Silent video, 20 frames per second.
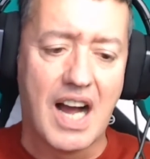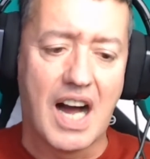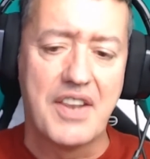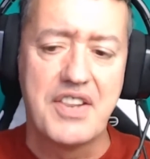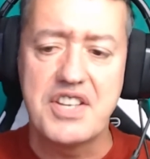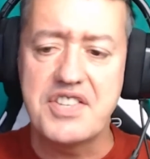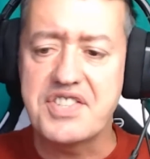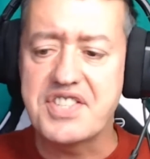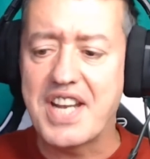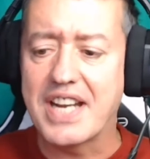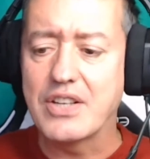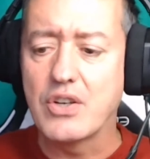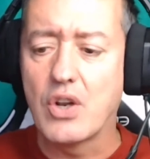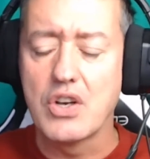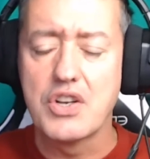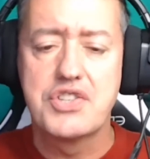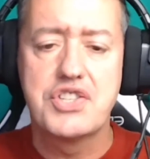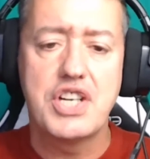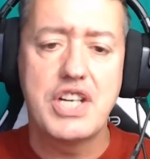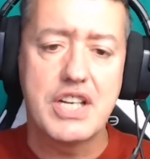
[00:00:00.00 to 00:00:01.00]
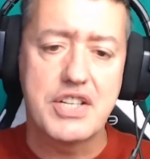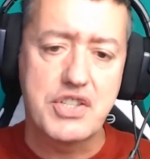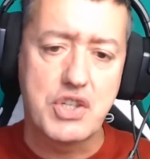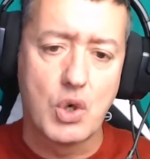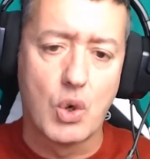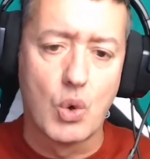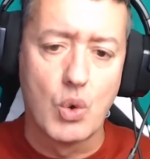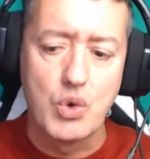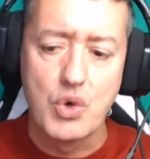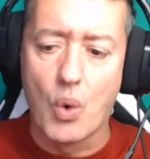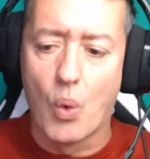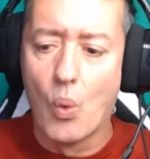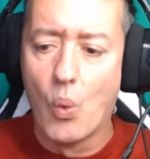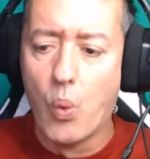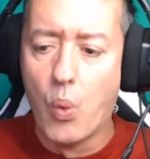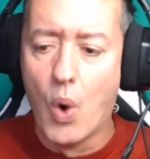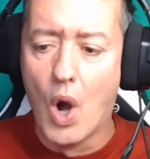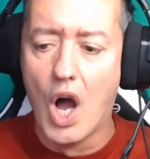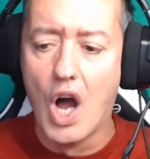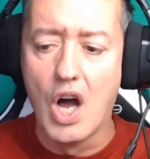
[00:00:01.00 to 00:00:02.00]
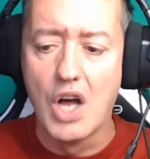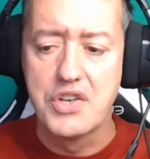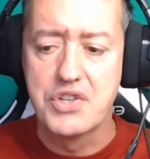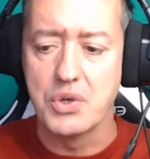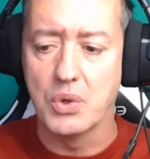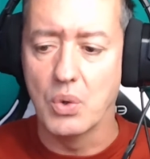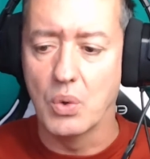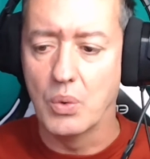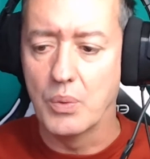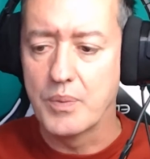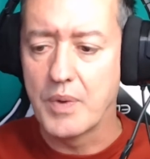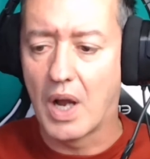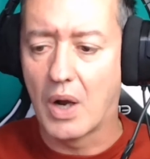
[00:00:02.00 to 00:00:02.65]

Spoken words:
And this technology is called Wordle.